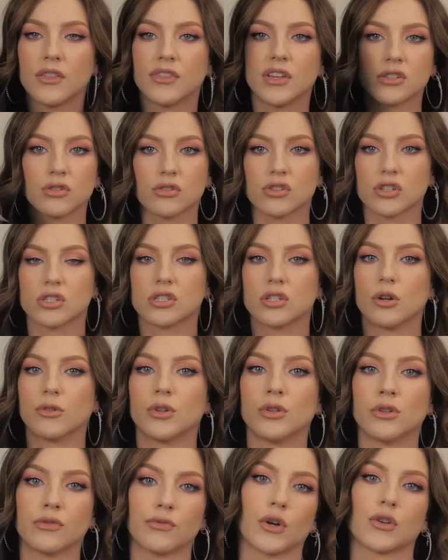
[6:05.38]
These are just so
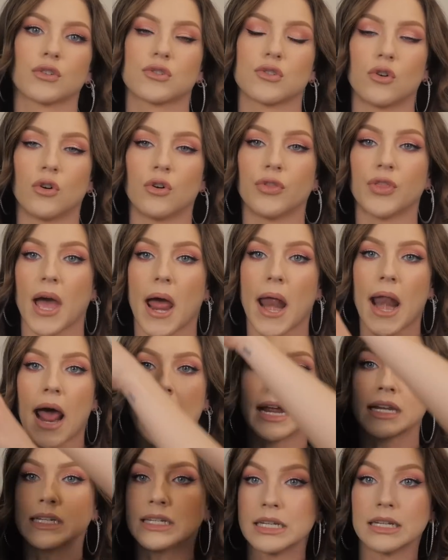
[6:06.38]
universal that
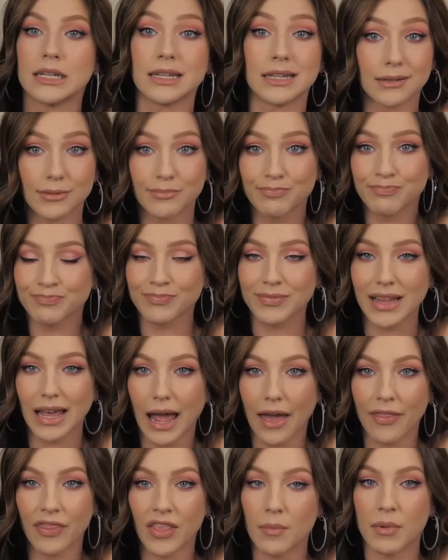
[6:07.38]
I needed
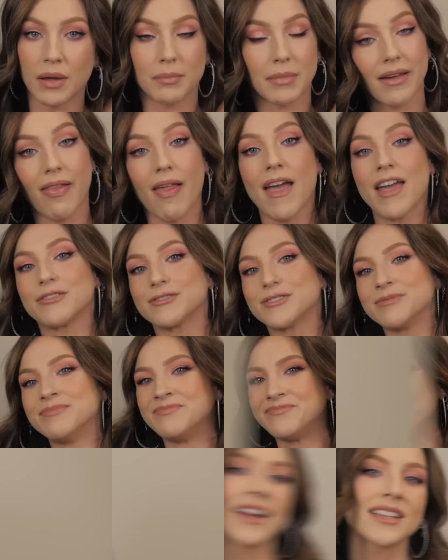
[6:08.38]
them in my
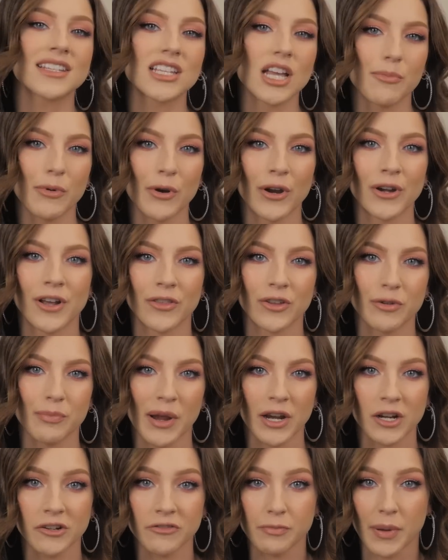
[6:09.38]
life. Next up are another
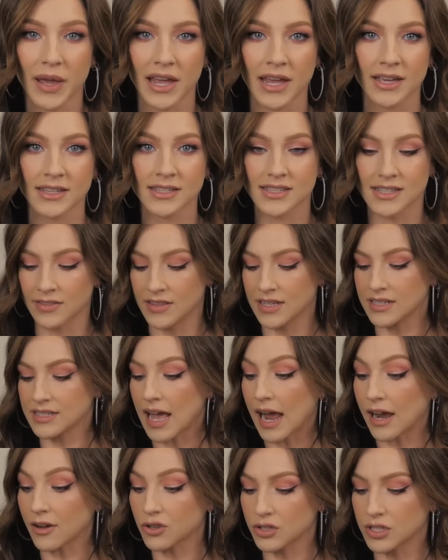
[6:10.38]
pair of pants, and these
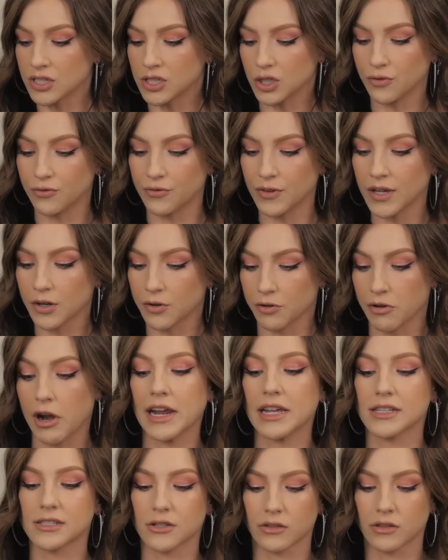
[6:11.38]
actually do fit
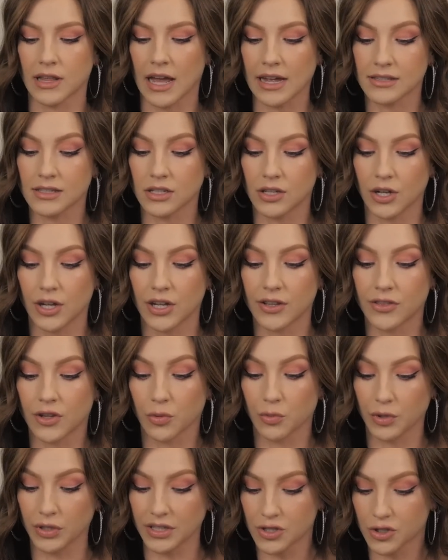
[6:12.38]
great, so that's good.
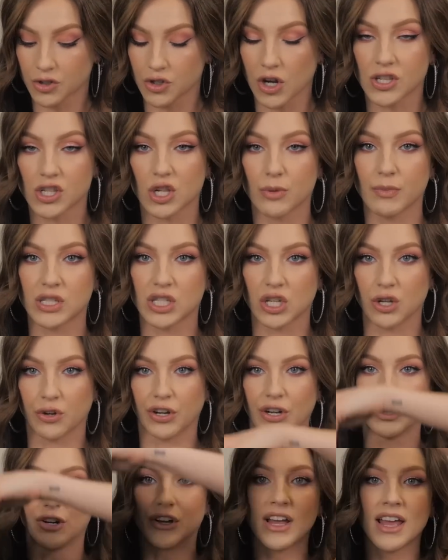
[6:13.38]
They're really stretchy
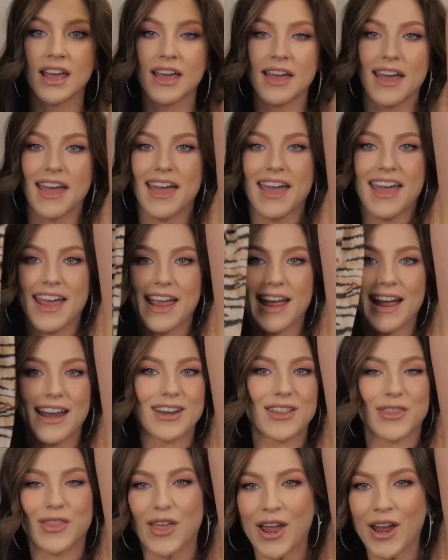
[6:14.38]
material,
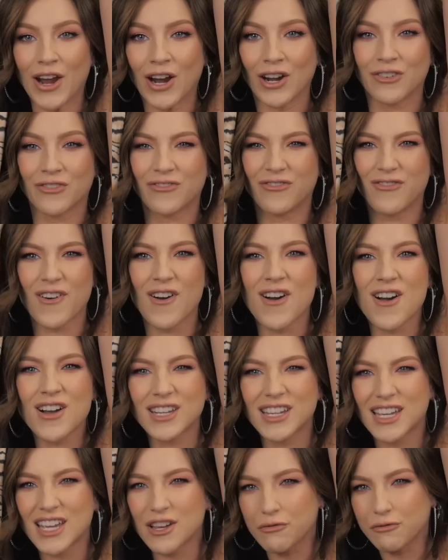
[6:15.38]
and they're
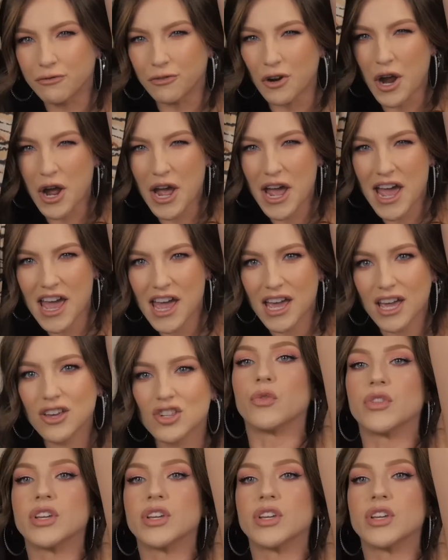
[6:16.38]
funky fresh.